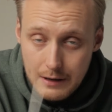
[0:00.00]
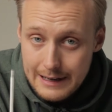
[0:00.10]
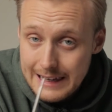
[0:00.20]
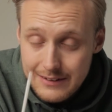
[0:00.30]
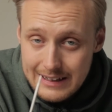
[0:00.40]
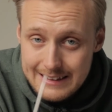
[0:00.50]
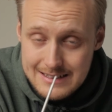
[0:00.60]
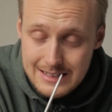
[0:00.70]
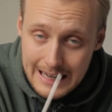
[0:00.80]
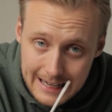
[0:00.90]
leaving
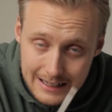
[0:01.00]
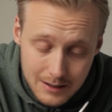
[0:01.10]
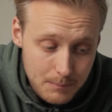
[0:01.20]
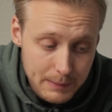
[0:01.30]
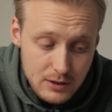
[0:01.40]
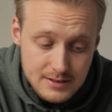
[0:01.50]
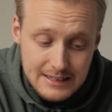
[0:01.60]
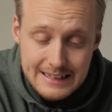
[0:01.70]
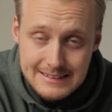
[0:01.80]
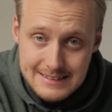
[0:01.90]
this in because
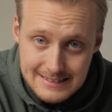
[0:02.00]
it is